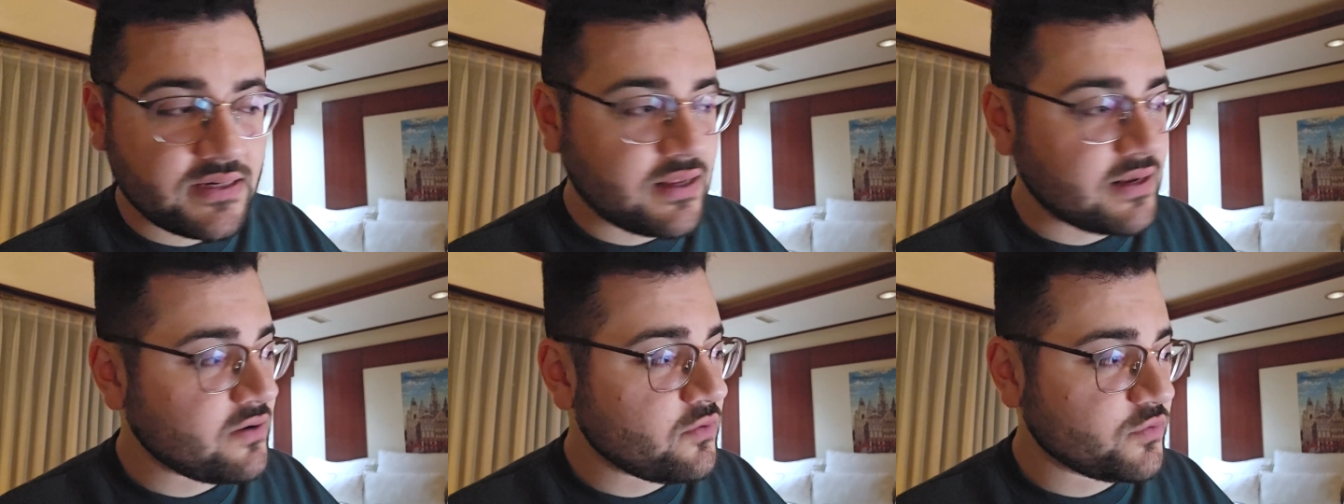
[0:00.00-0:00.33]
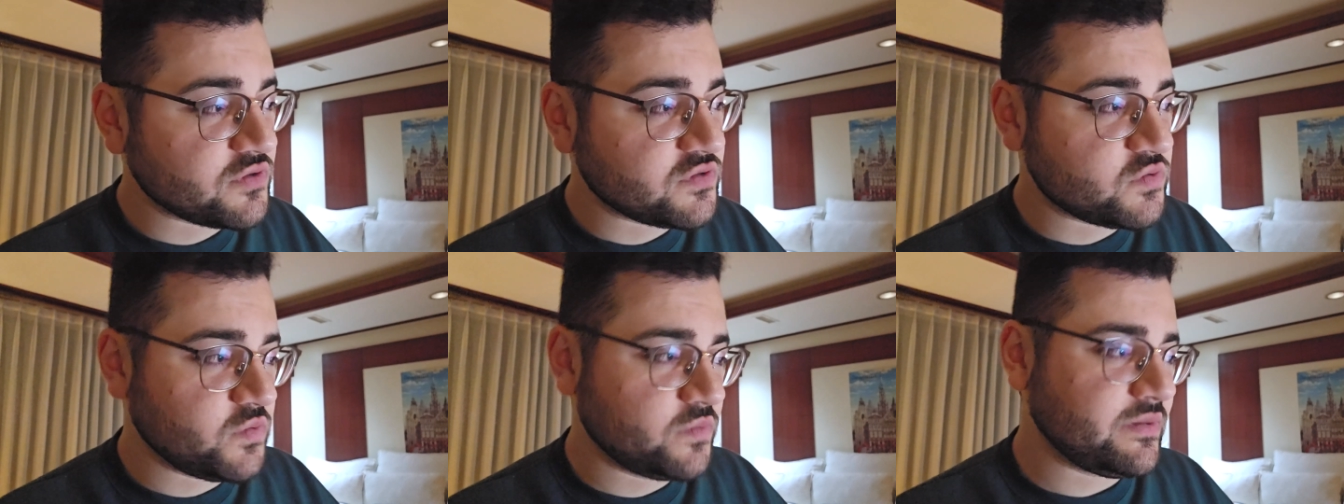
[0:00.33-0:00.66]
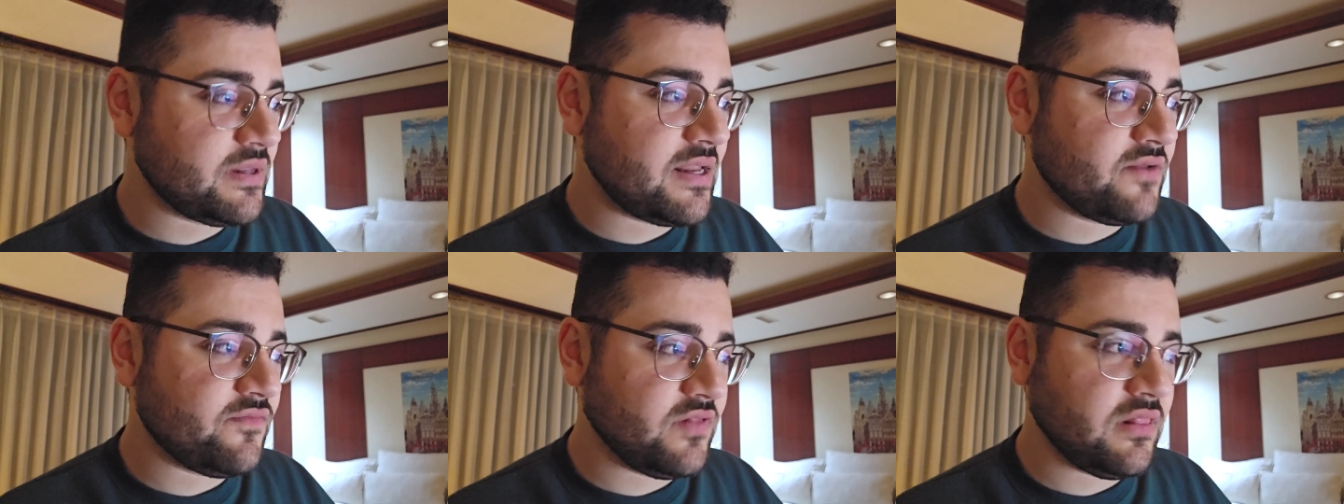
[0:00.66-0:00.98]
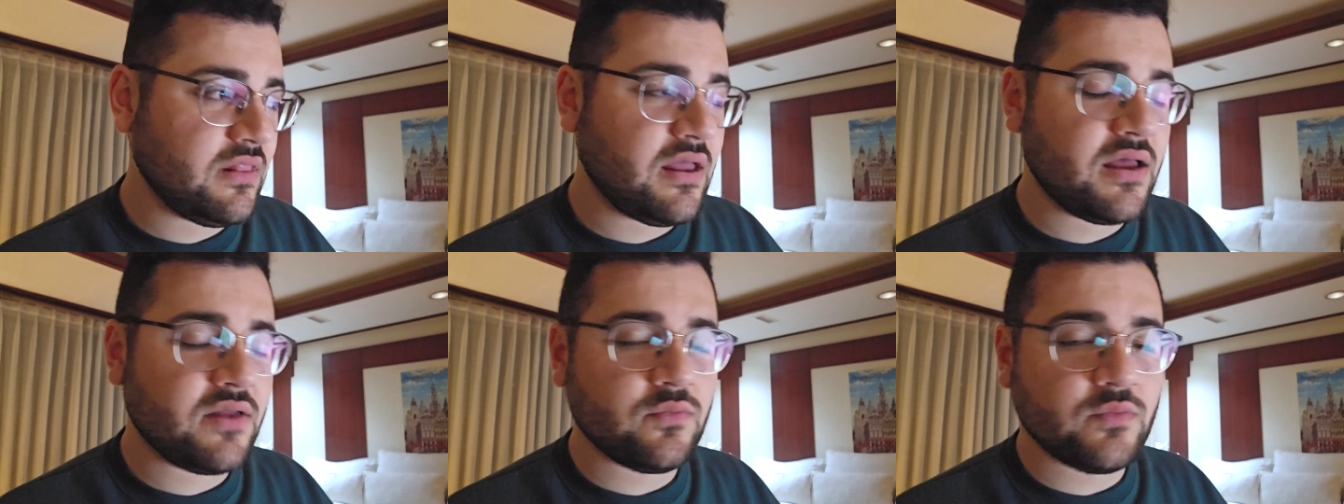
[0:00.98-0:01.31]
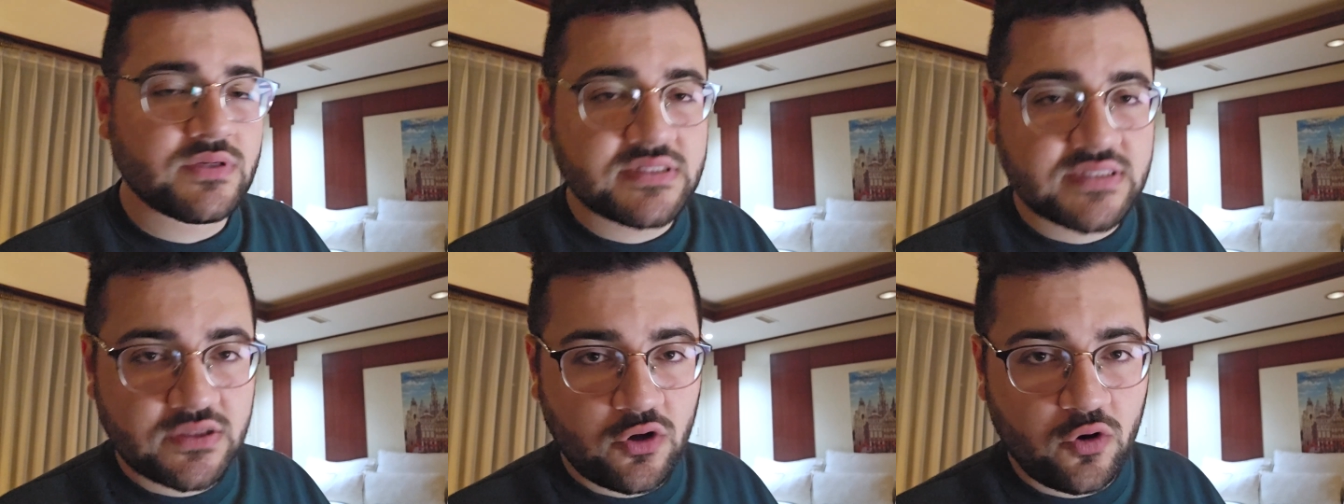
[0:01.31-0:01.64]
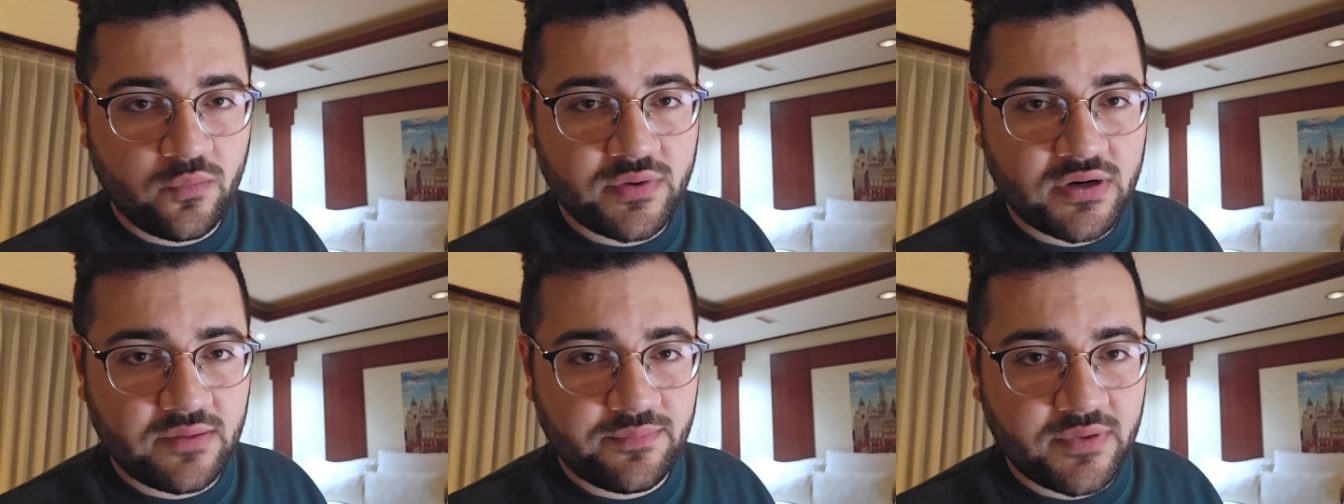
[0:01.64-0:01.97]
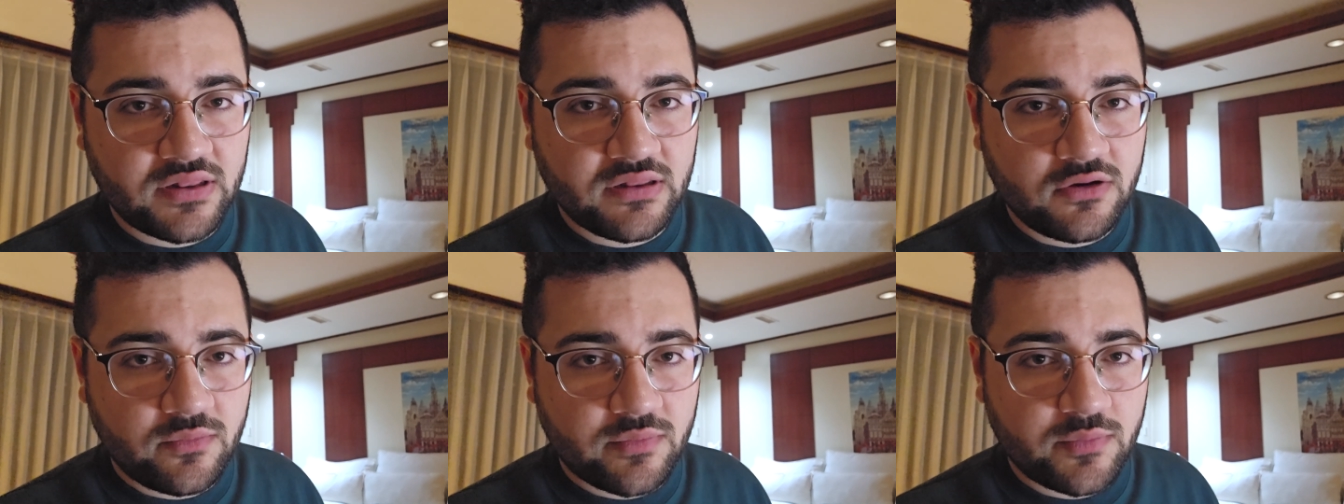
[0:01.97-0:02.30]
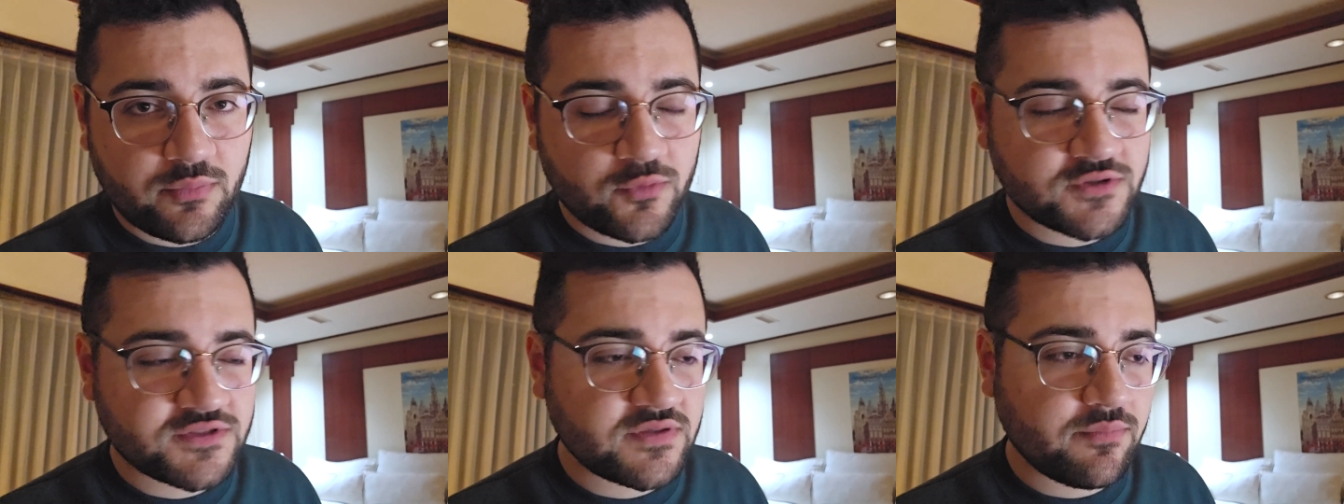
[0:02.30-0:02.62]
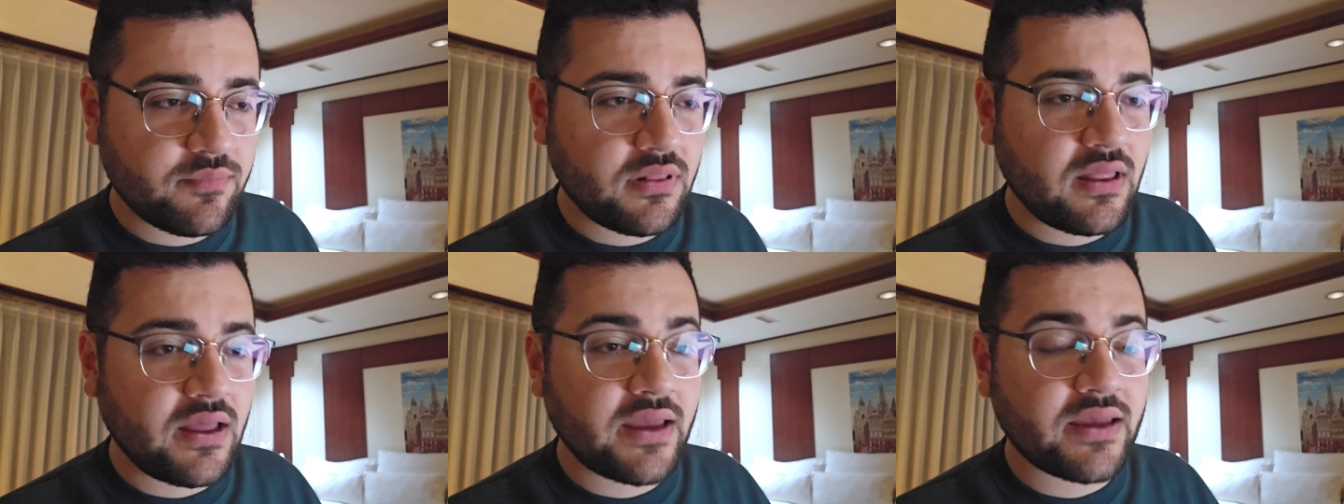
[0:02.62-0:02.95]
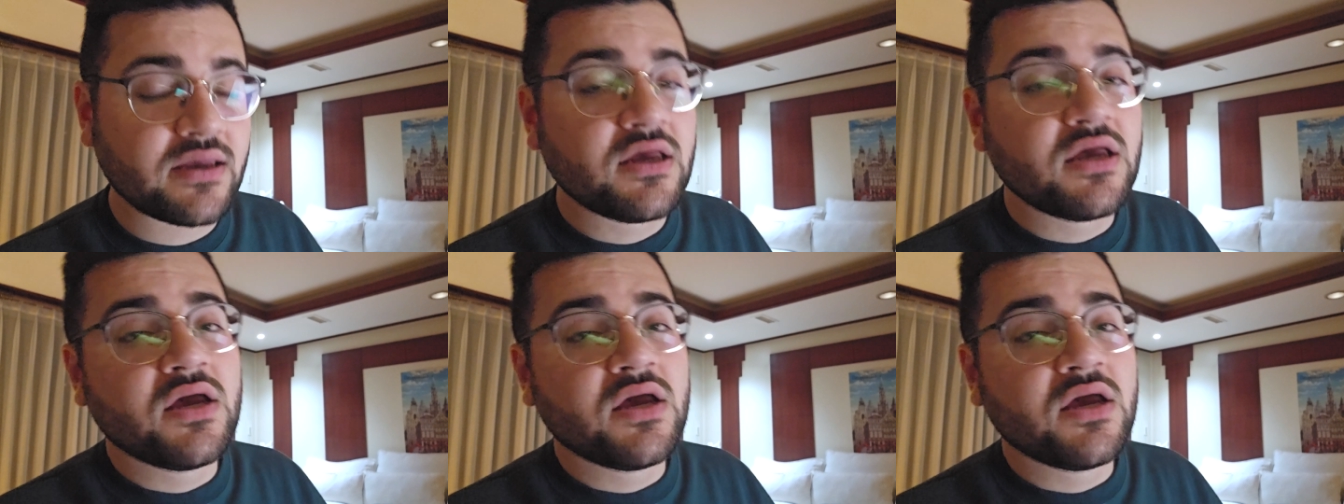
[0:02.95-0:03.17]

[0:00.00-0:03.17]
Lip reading: I know we're sold out of a lot. We did open up a little bit more supply.